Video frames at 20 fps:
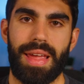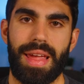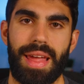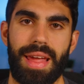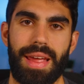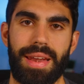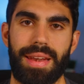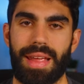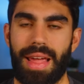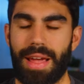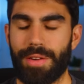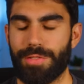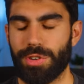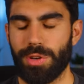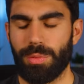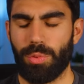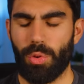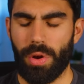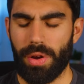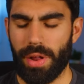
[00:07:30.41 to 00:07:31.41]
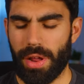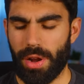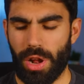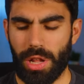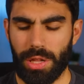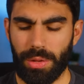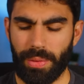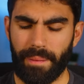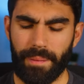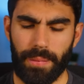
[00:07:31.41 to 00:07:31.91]
and f2.8
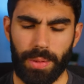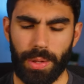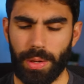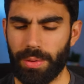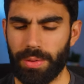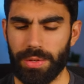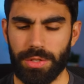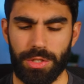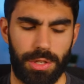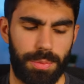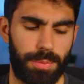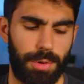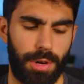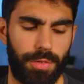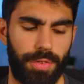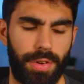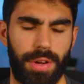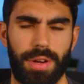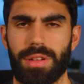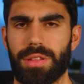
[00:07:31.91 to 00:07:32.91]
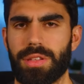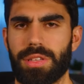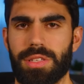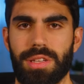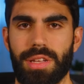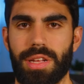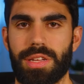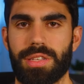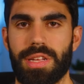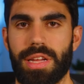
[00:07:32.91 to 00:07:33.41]
all the way through is just perfect. This
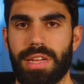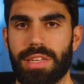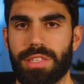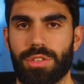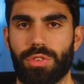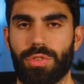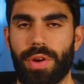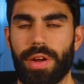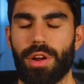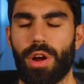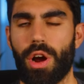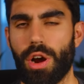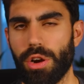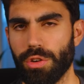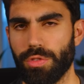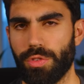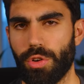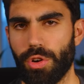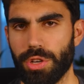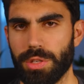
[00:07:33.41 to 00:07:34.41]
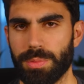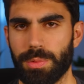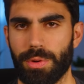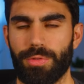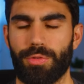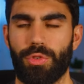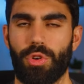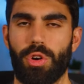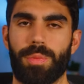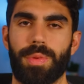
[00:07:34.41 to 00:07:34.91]
lens has great autofocus
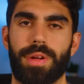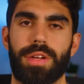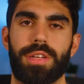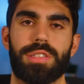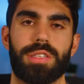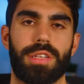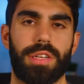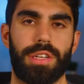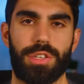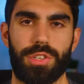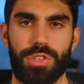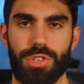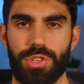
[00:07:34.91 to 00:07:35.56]
performance, it's